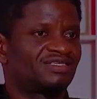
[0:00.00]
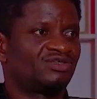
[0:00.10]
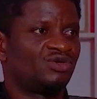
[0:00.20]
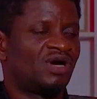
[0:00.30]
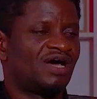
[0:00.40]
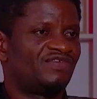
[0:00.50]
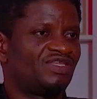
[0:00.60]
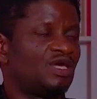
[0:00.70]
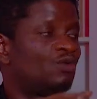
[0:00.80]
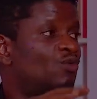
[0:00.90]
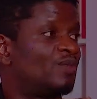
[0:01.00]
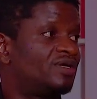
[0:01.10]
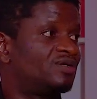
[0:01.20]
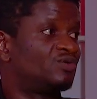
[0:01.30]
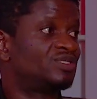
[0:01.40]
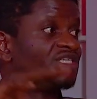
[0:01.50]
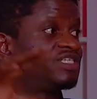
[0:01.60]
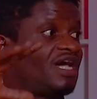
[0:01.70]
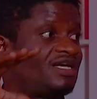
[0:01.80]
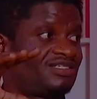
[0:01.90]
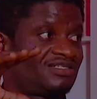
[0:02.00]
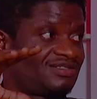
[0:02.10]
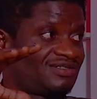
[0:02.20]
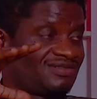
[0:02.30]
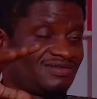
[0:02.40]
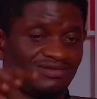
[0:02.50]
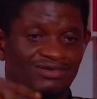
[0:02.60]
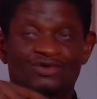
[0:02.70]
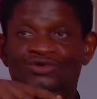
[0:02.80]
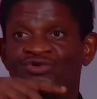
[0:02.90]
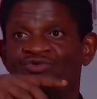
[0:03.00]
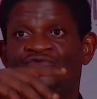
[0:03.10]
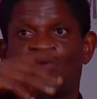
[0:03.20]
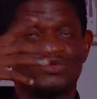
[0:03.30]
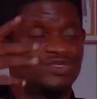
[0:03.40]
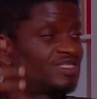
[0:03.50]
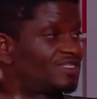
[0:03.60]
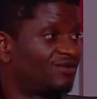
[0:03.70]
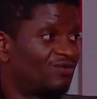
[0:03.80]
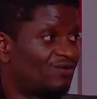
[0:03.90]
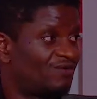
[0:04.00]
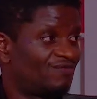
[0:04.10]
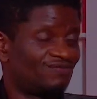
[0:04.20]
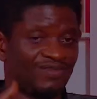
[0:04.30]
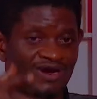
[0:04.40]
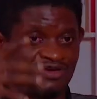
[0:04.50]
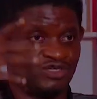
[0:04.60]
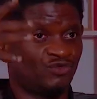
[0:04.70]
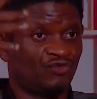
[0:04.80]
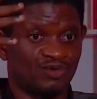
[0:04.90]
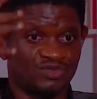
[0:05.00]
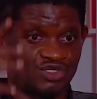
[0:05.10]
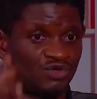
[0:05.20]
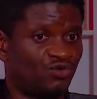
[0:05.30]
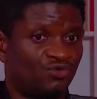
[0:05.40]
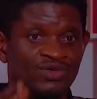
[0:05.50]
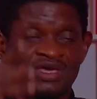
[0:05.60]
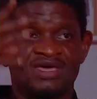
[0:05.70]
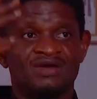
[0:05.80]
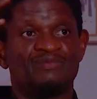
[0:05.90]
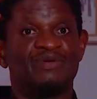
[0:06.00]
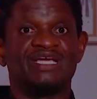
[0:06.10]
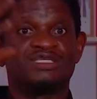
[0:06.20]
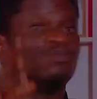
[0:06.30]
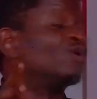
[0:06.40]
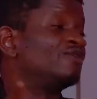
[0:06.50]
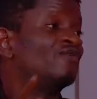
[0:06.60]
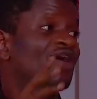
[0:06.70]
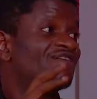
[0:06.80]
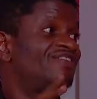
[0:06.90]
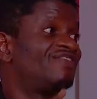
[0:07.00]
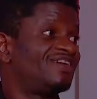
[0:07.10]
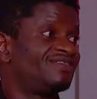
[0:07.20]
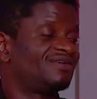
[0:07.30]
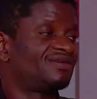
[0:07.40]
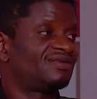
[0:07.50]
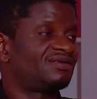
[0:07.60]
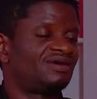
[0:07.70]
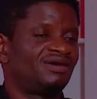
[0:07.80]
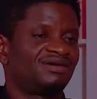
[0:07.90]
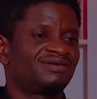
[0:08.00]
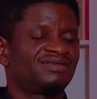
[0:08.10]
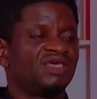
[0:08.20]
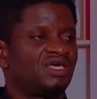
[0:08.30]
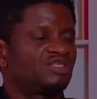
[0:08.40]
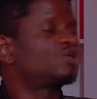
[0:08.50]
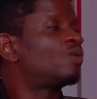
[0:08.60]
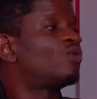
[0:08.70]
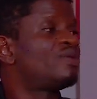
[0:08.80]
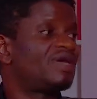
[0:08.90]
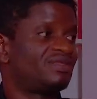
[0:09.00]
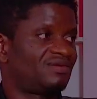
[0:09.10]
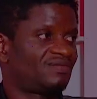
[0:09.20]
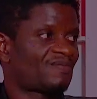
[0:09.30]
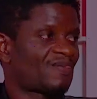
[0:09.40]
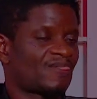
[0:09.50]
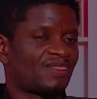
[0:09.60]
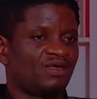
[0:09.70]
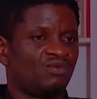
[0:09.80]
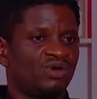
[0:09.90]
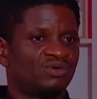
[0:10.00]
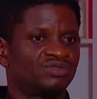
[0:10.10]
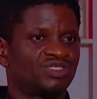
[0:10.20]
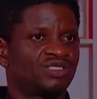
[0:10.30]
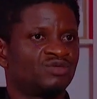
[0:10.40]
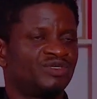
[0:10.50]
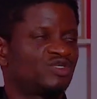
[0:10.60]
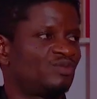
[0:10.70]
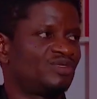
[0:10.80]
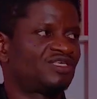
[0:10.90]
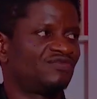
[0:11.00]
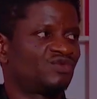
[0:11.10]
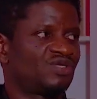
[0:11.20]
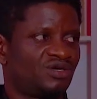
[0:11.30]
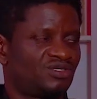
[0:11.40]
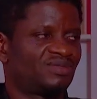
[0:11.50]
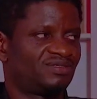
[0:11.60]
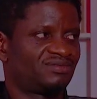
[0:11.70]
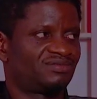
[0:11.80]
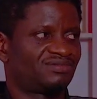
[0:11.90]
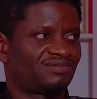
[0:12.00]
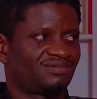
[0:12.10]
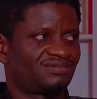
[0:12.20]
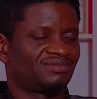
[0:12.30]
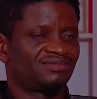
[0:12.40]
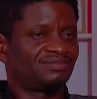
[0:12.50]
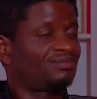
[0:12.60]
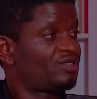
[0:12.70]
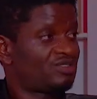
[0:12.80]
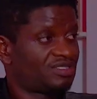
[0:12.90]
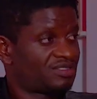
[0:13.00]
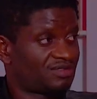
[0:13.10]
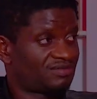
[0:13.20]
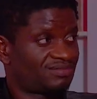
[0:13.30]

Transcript: you're having a woman who is in charge, mm. who funds the marriage, who funds the home, brings money for everything. Mm. Eh? Some women will still be submissive to their husband. Sure. But you see some.